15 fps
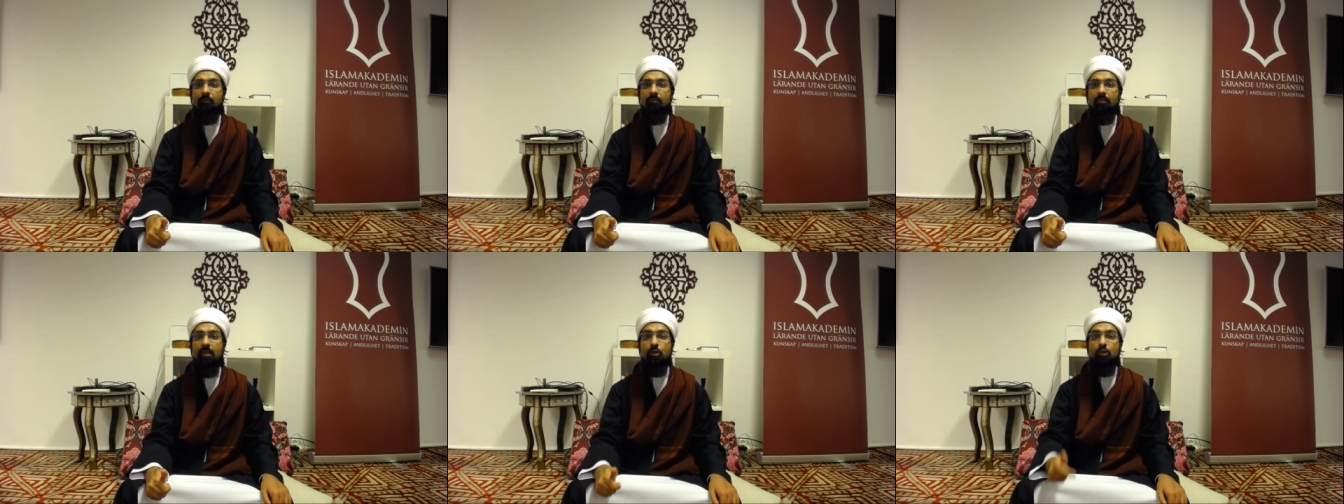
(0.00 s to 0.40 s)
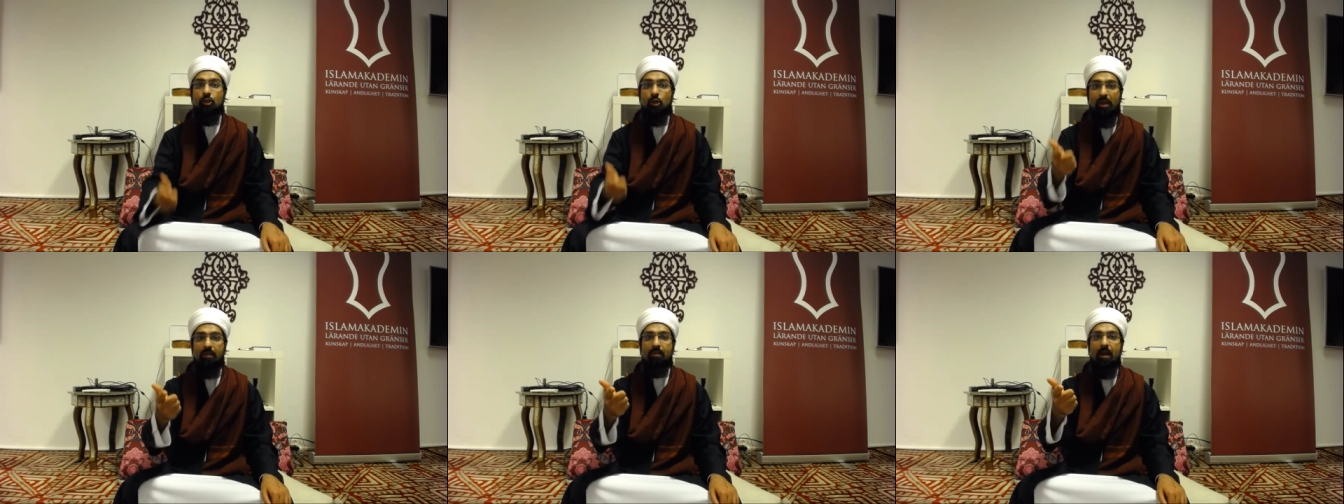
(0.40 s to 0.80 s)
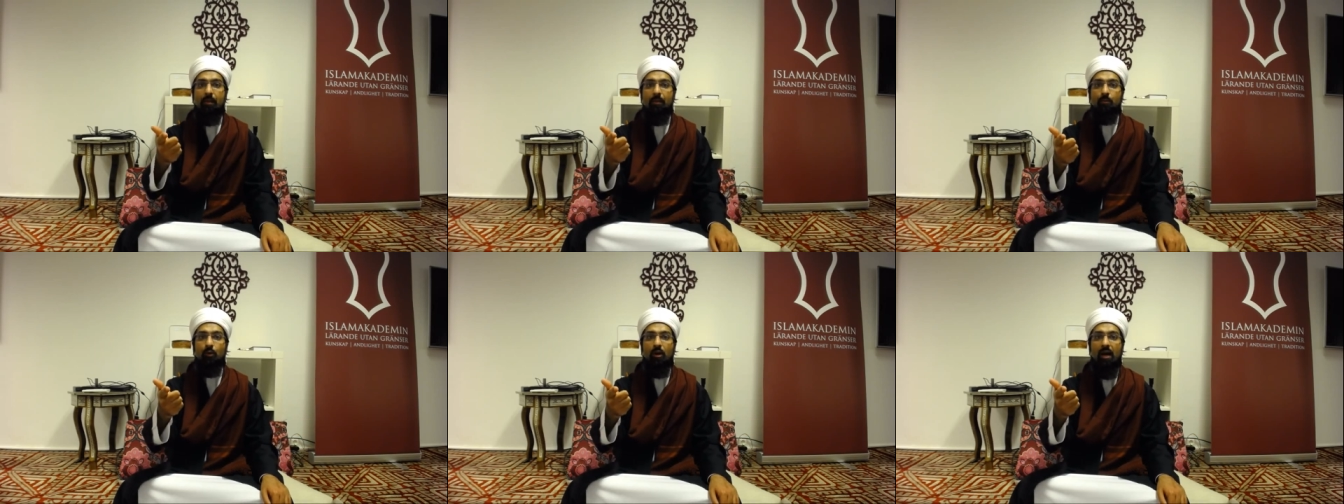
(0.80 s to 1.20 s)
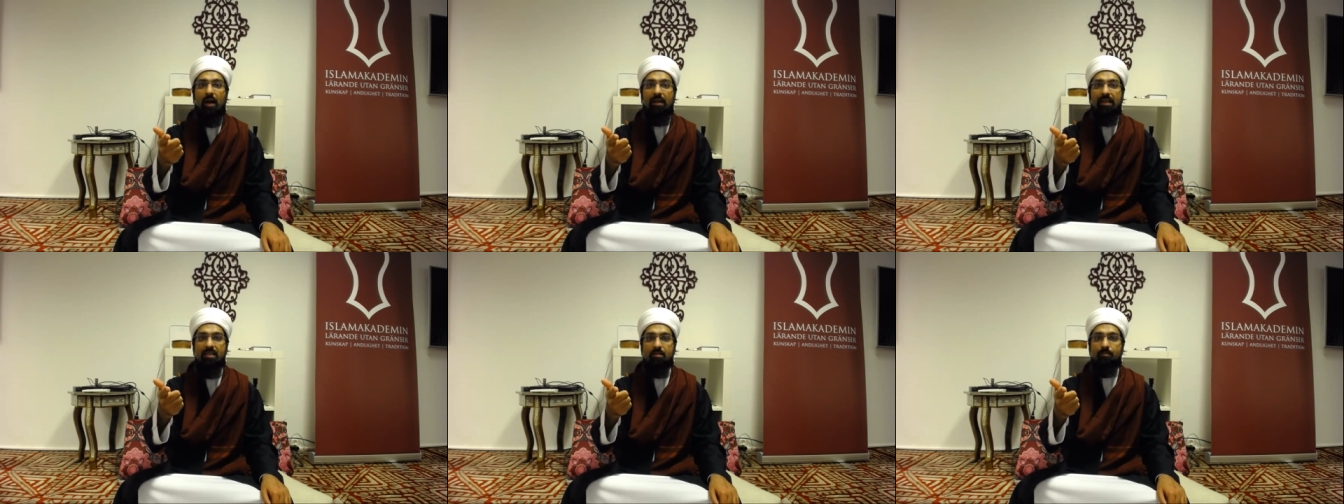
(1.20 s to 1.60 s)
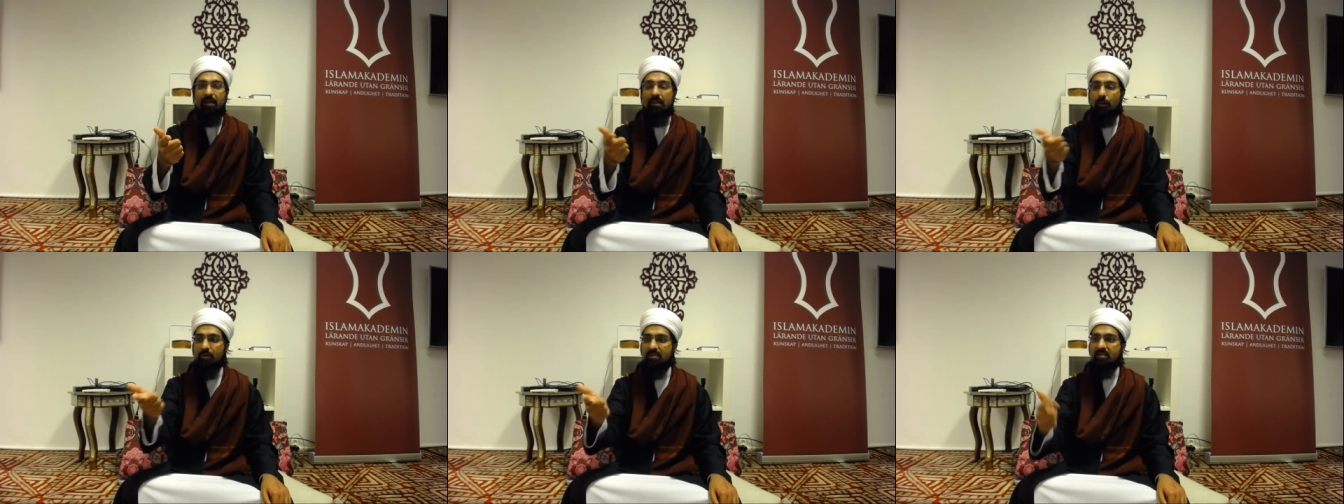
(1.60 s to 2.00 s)
Do you know Imam al-Bukhari, his
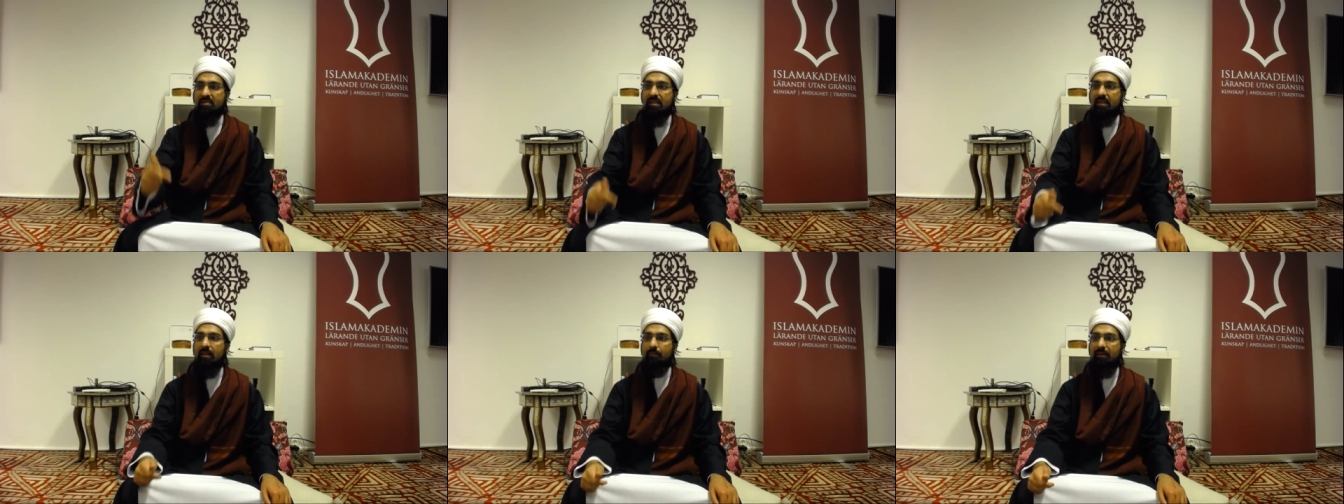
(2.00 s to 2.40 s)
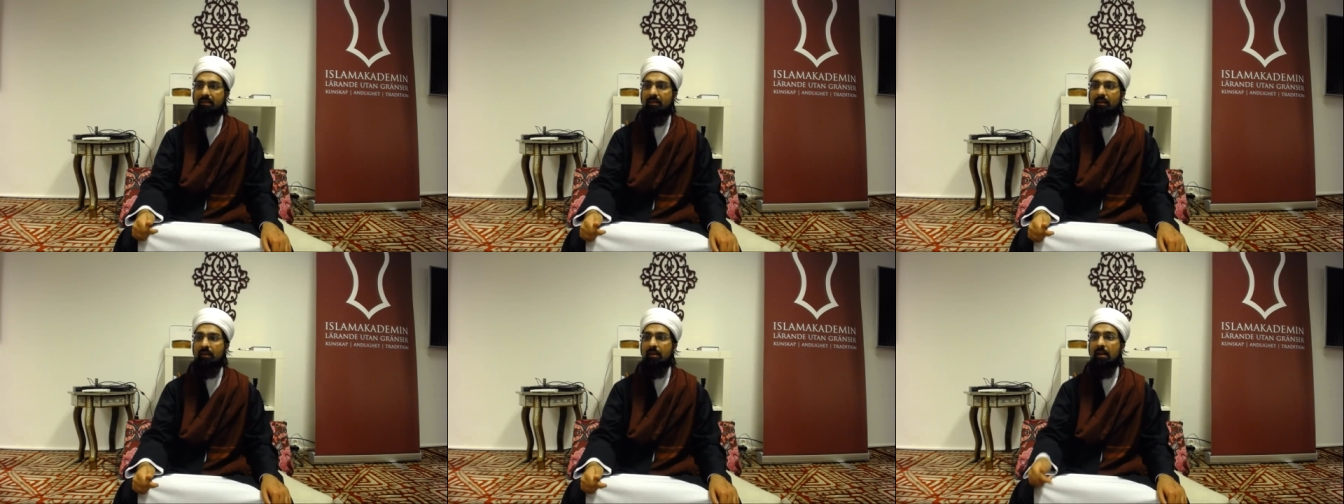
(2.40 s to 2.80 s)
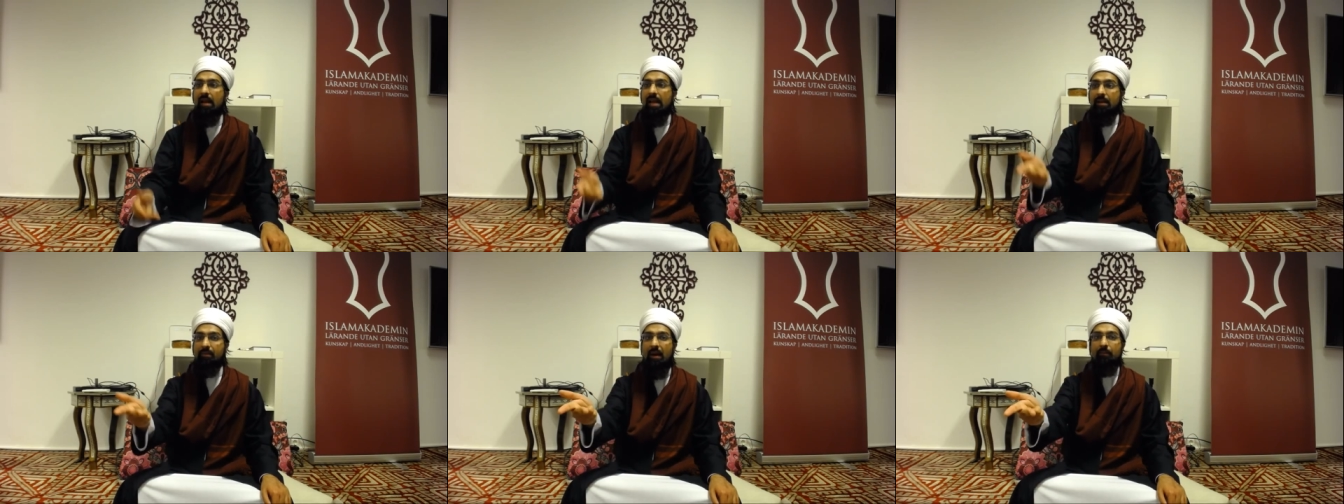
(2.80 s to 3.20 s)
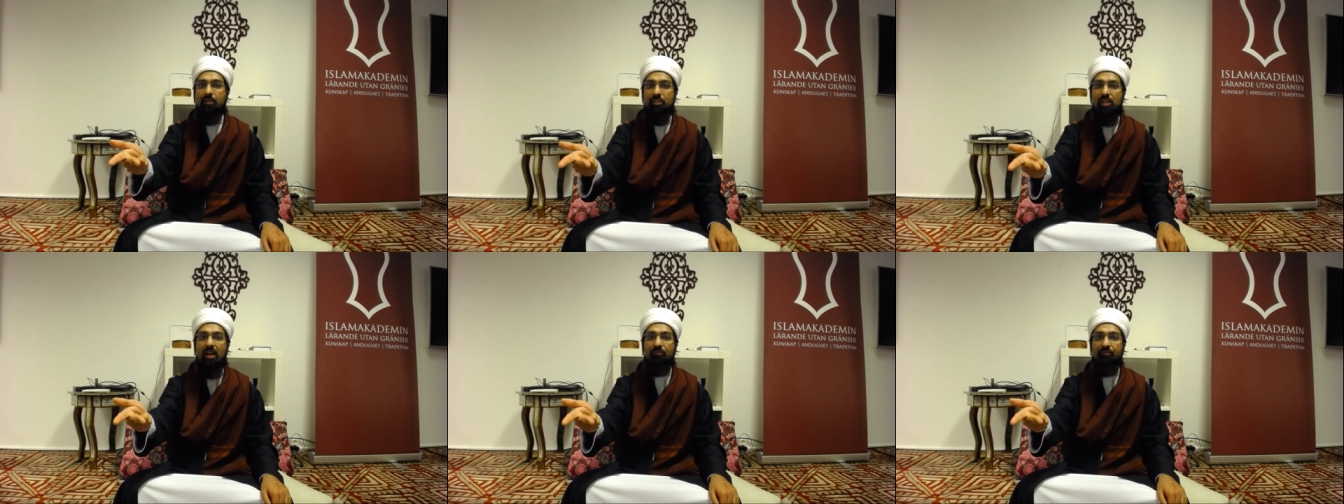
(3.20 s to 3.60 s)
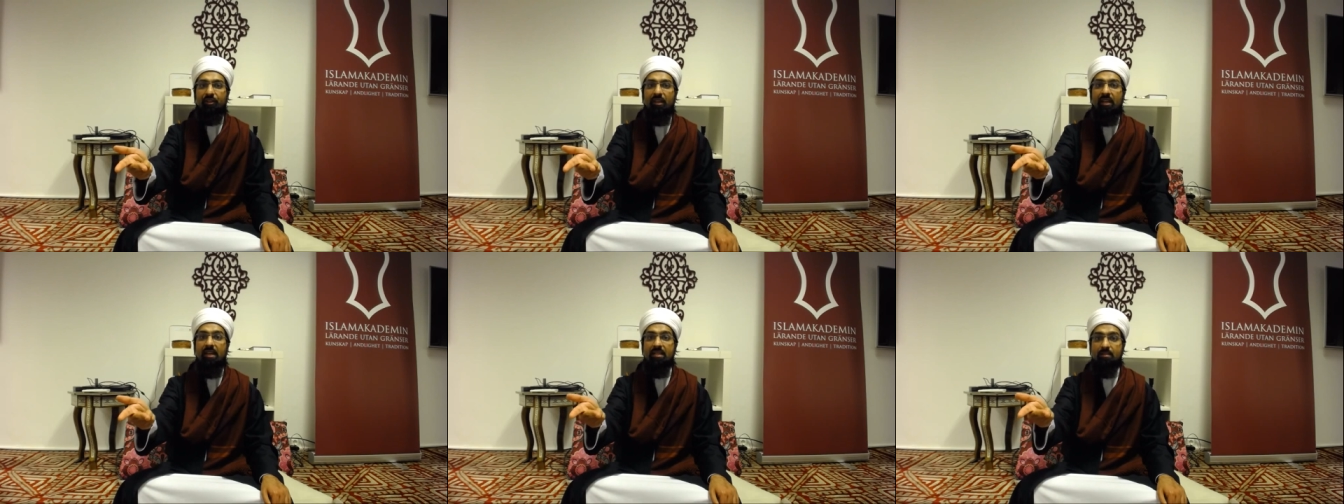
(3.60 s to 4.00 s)
mother was a single mother? Imam
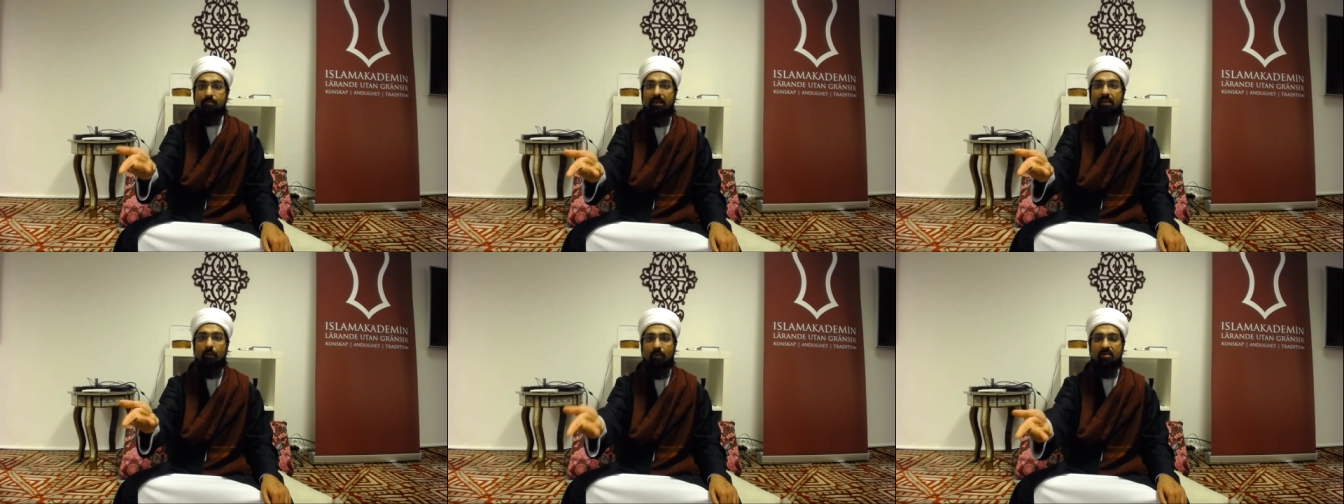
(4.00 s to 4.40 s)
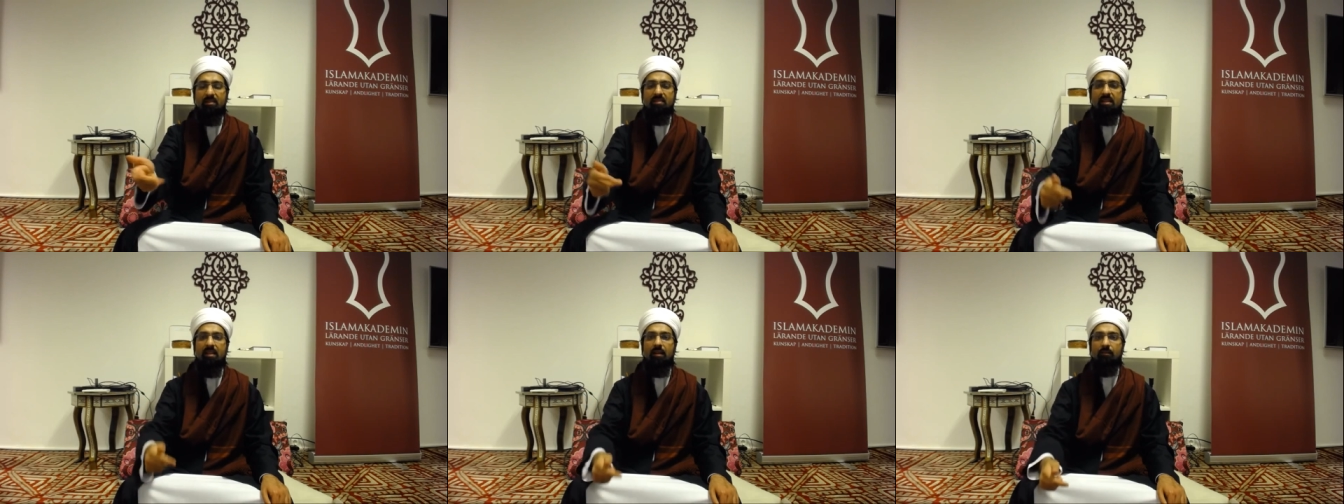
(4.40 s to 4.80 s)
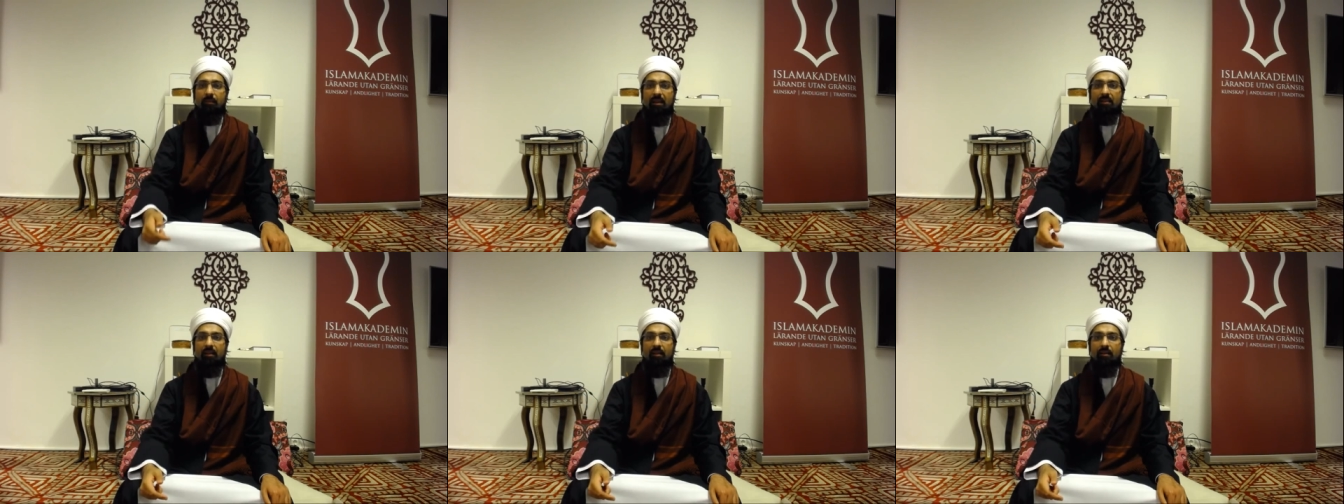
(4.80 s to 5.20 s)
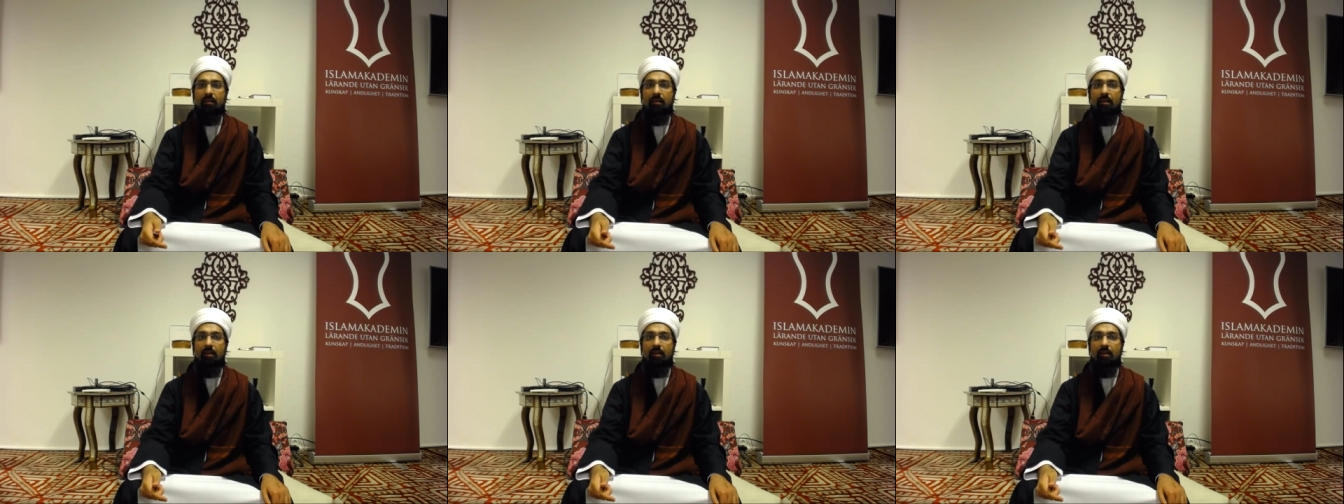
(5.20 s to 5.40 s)
al-Shafi'i, his mother was a single mother?